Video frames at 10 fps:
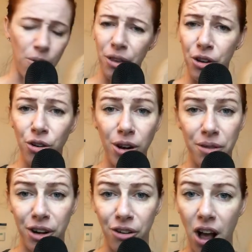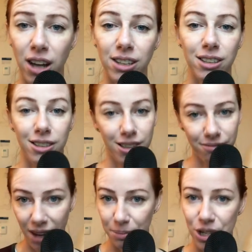whether you agree with it or not is
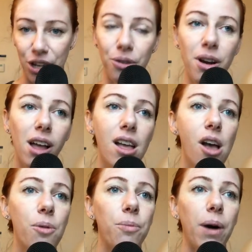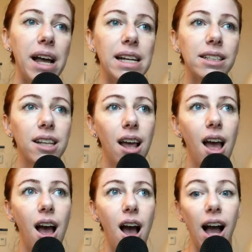up to you, but
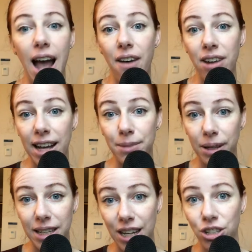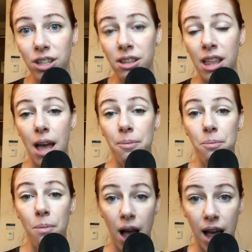I have an expectation that
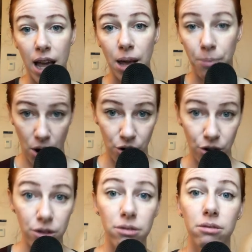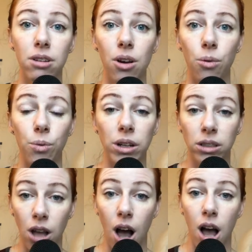my partner will
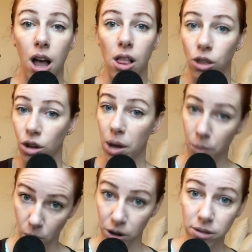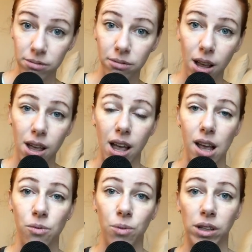not look at porn
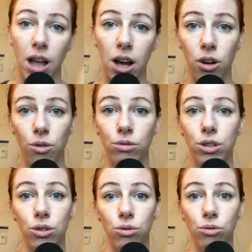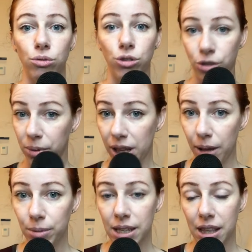and will not go to strip
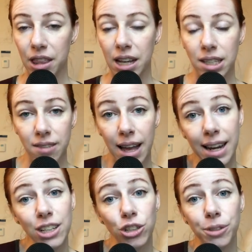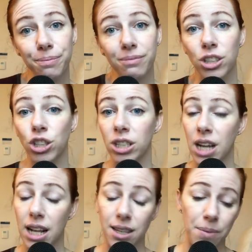clubs and things of that nature. It's just
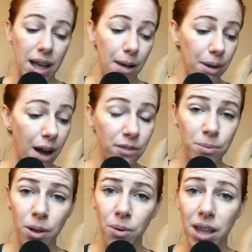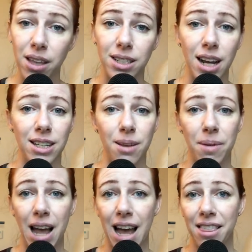not something I'm comfortable with. It's not
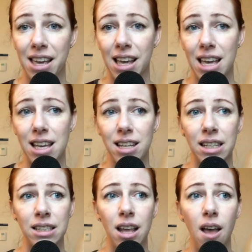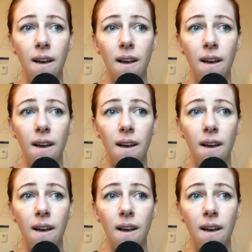something I think is